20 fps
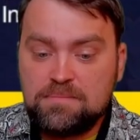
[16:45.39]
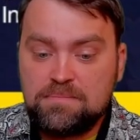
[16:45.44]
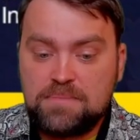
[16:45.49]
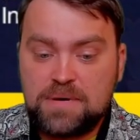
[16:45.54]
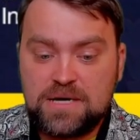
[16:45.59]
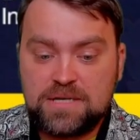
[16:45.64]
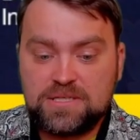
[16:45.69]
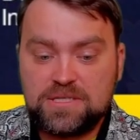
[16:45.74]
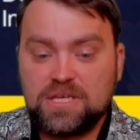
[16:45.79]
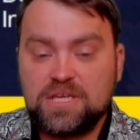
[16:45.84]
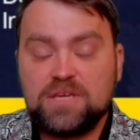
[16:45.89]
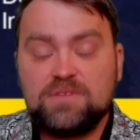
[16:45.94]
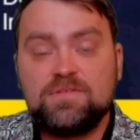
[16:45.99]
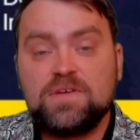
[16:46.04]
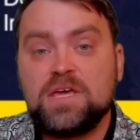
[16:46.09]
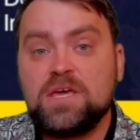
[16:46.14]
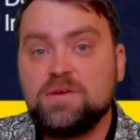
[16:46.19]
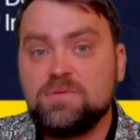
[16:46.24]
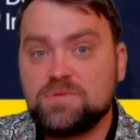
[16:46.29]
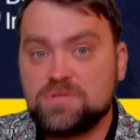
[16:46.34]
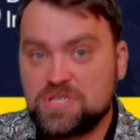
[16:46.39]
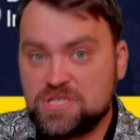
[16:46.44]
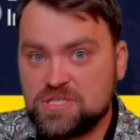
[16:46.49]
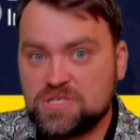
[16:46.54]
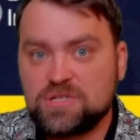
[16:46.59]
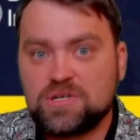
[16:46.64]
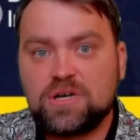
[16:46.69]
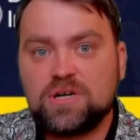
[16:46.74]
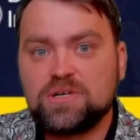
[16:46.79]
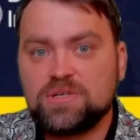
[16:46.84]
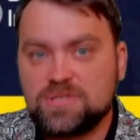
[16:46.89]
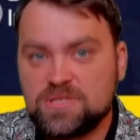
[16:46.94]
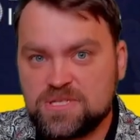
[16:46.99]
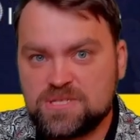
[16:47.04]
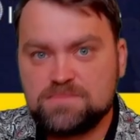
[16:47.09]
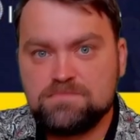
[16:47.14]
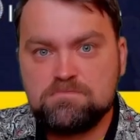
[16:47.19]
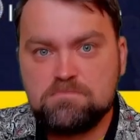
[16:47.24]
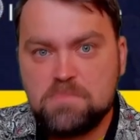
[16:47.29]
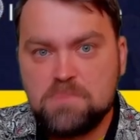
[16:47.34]
but if he would start
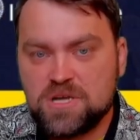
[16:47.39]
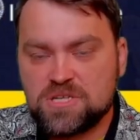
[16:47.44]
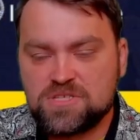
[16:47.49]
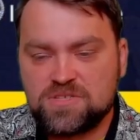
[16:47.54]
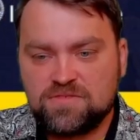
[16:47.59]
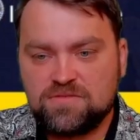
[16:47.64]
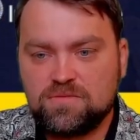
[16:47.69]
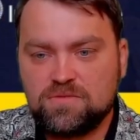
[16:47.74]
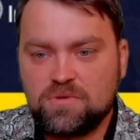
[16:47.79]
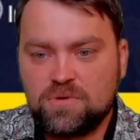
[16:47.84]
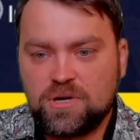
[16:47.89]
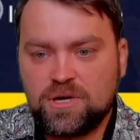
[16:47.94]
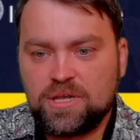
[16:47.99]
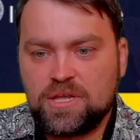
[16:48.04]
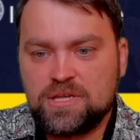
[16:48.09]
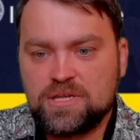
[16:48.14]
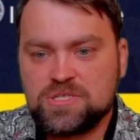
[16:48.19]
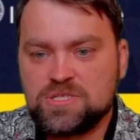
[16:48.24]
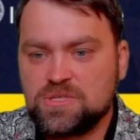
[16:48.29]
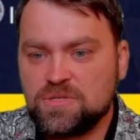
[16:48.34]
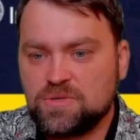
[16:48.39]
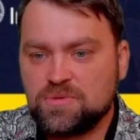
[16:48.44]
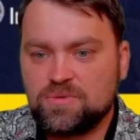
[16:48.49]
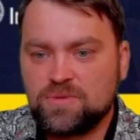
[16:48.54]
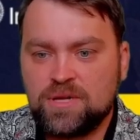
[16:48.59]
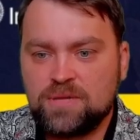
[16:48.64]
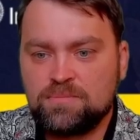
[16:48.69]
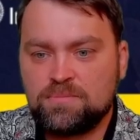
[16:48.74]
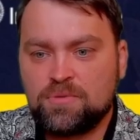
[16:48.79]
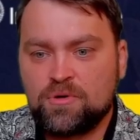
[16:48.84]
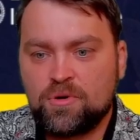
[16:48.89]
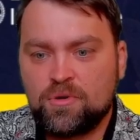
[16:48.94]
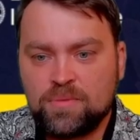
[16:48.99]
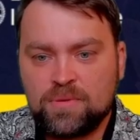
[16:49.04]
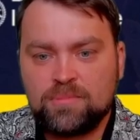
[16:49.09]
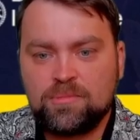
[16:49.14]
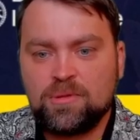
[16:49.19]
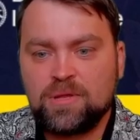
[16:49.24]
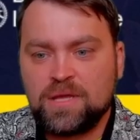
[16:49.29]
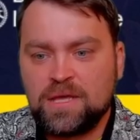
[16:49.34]
this massive war against Ukraine,
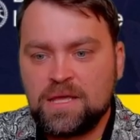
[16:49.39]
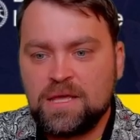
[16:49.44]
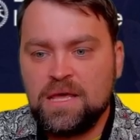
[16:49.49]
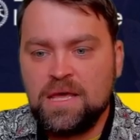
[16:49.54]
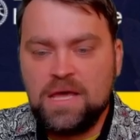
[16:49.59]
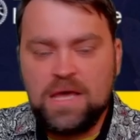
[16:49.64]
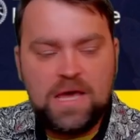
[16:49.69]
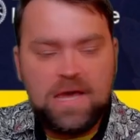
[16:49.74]
probably